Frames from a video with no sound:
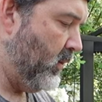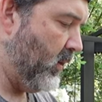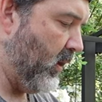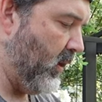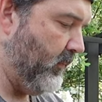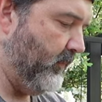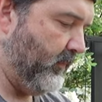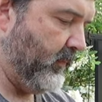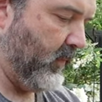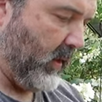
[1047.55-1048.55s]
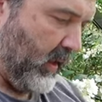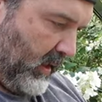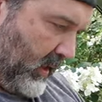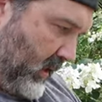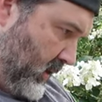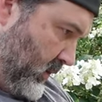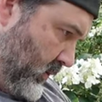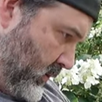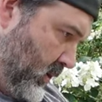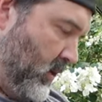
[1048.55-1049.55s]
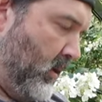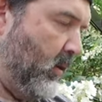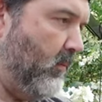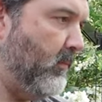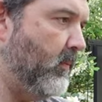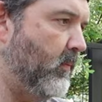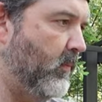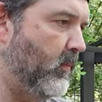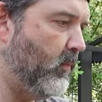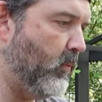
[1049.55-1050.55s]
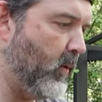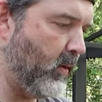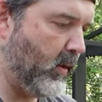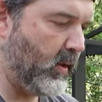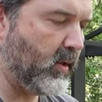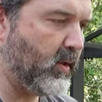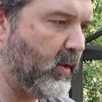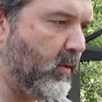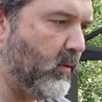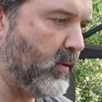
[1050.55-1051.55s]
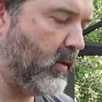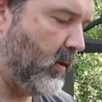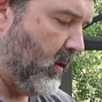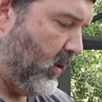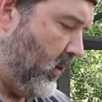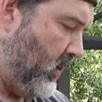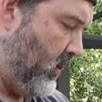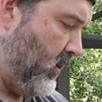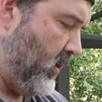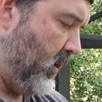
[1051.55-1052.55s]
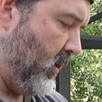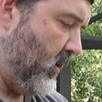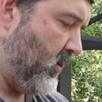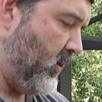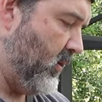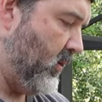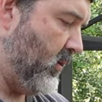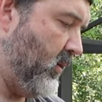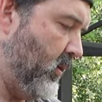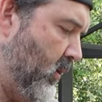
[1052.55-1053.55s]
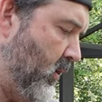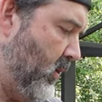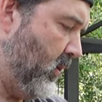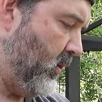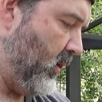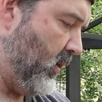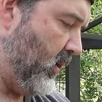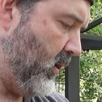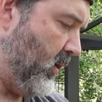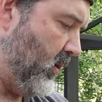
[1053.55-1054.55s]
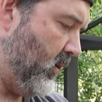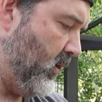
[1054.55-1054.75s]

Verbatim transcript: Okay, and again, we're going to just use this to kind of